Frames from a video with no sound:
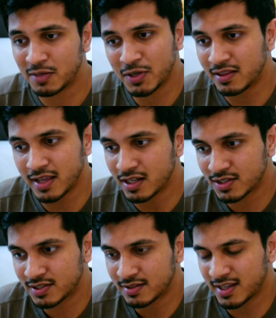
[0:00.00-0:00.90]
I mean,
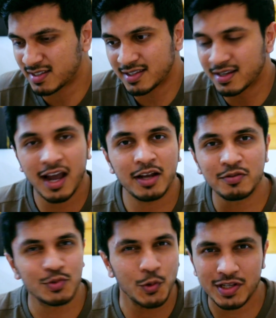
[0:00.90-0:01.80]
that's the kind
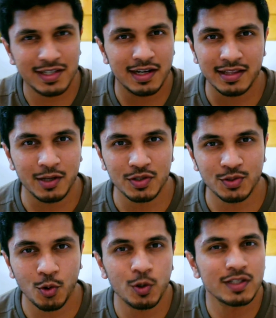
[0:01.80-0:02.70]
of storytelling that
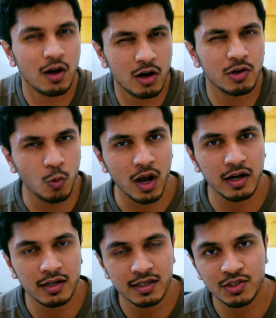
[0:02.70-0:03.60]
was always
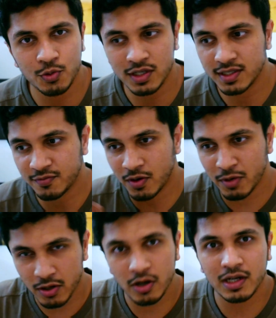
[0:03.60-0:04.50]
hardwired into us from
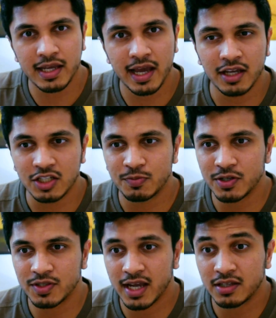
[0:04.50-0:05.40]
an early age,
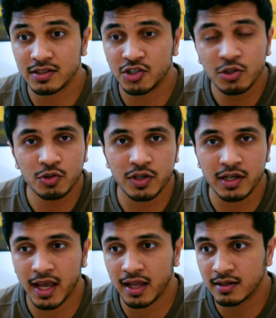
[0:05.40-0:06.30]
because as
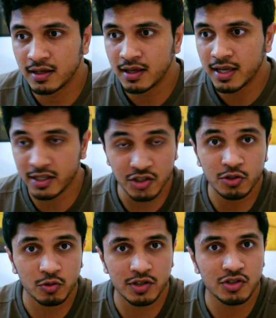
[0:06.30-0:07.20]
children and in
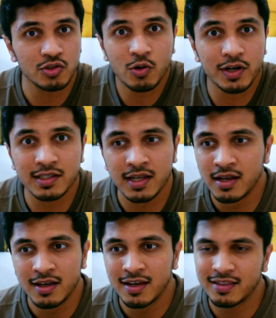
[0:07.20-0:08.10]
children's stories,
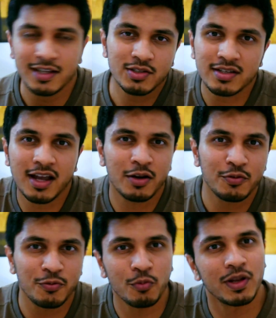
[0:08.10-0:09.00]
that's the kind
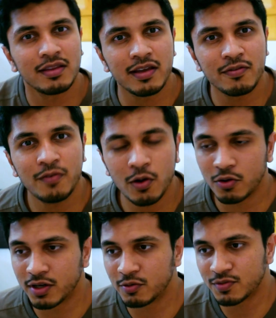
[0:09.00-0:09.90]
of formula they
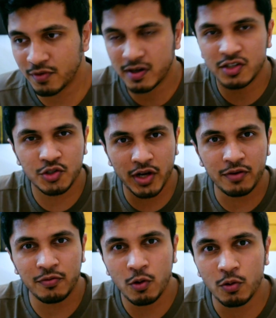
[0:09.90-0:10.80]
followed. It was very
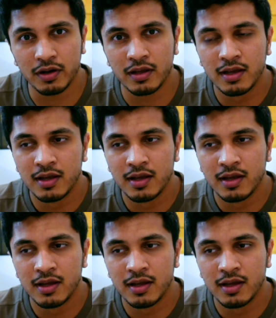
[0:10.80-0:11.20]
straightforward.